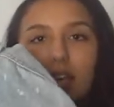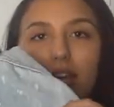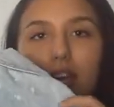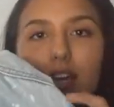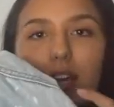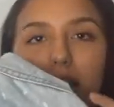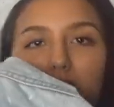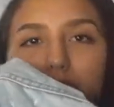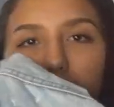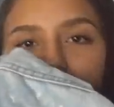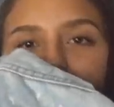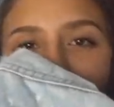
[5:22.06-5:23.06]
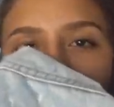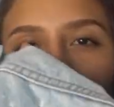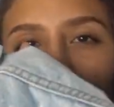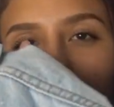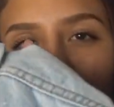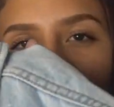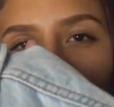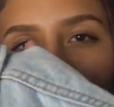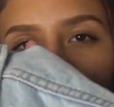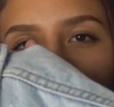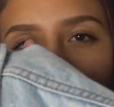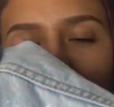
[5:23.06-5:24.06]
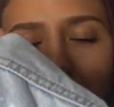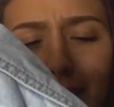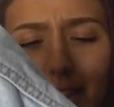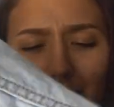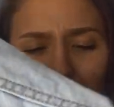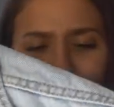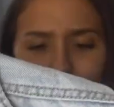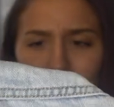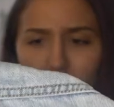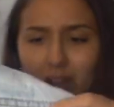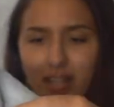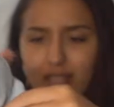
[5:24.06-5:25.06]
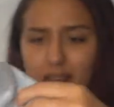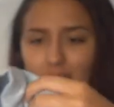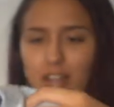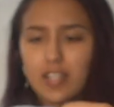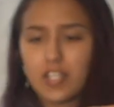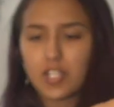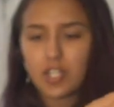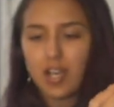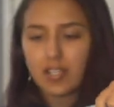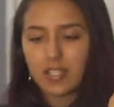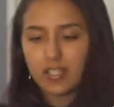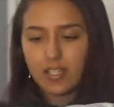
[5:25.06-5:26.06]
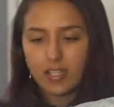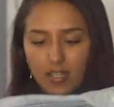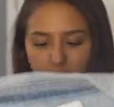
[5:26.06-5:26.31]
like, I guess, bleach stains on it. I don't know. It's kind of distressed